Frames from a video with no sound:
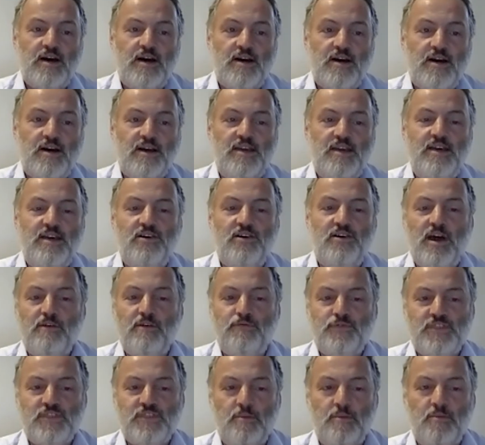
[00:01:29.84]
Here I have
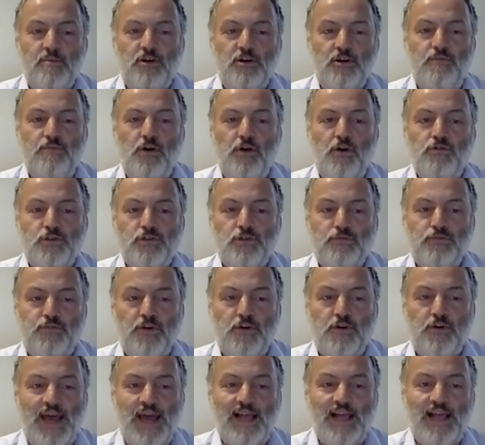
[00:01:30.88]
some quotes
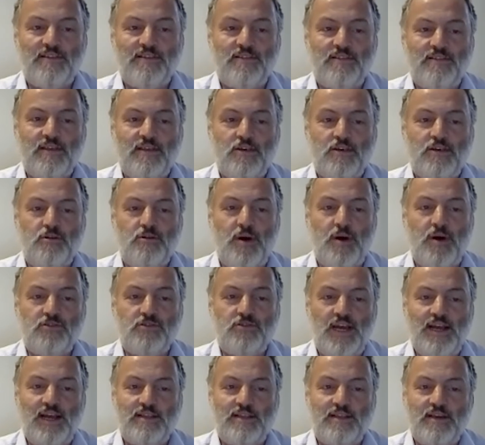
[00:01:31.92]
from about
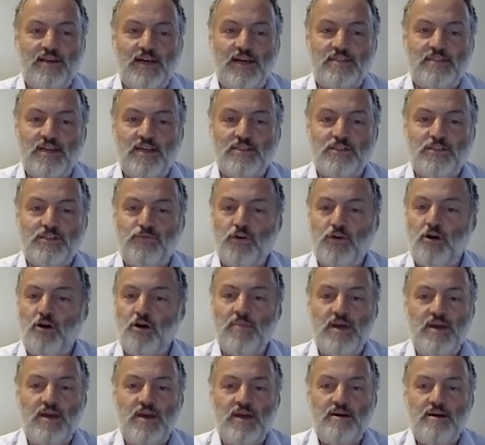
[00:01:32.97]
the health hazards
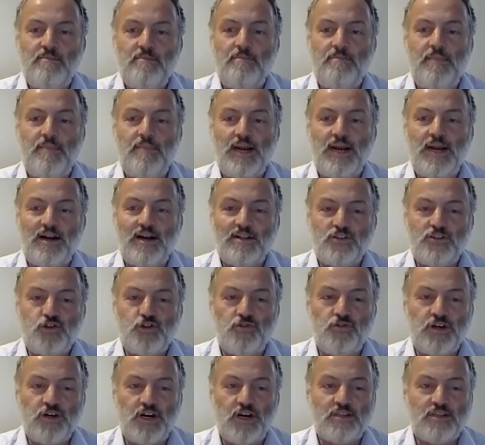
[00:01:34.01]
from medical
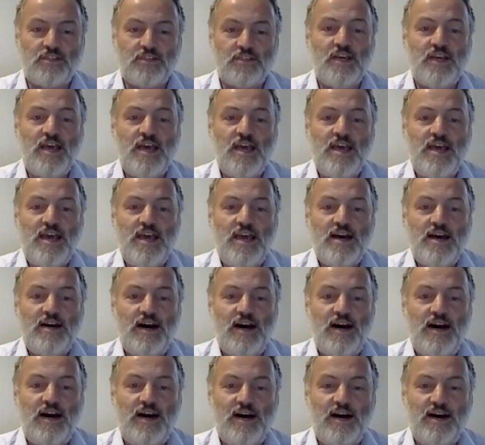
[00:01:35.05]
journals.
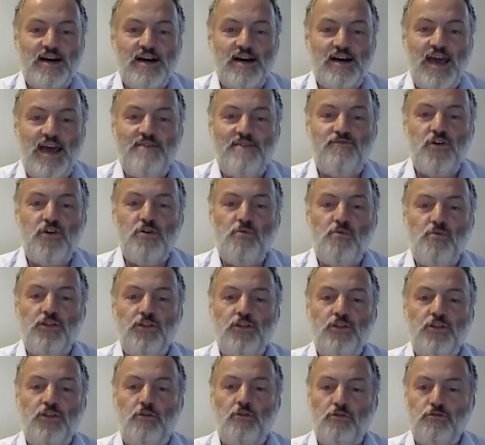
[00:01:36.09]

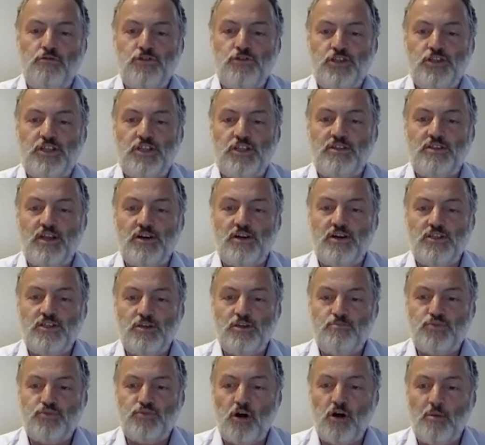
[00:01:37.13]
Everyone knows that there is a
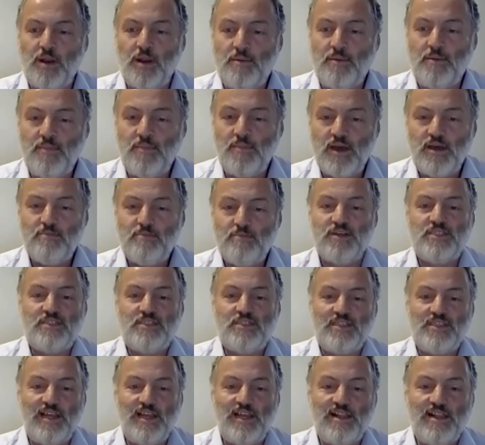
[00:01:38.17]
problem, but
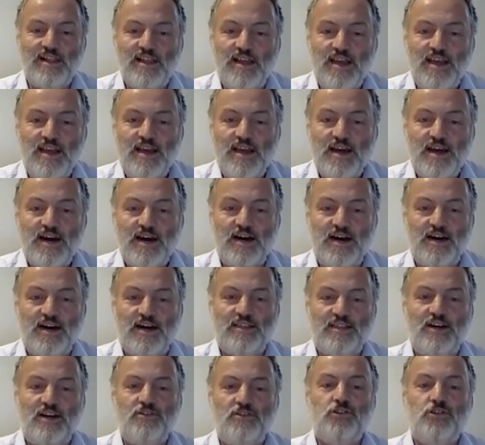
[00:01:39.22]
still
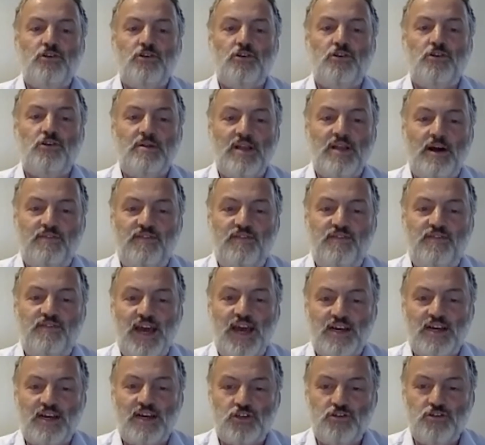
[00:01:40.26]
there is not enough
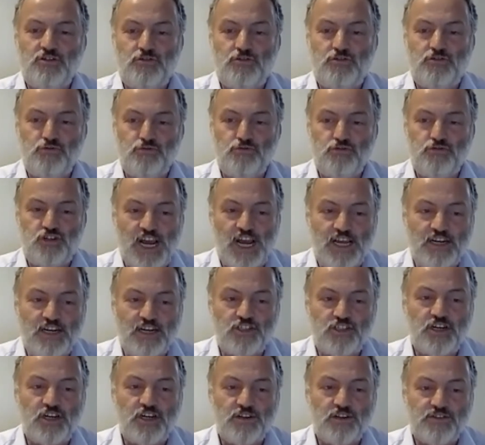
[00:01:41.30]
action to
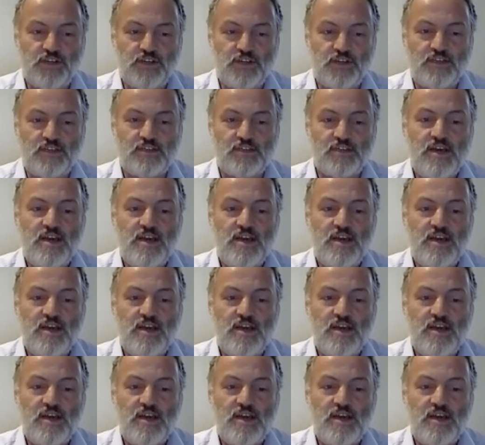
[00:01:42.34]
change things.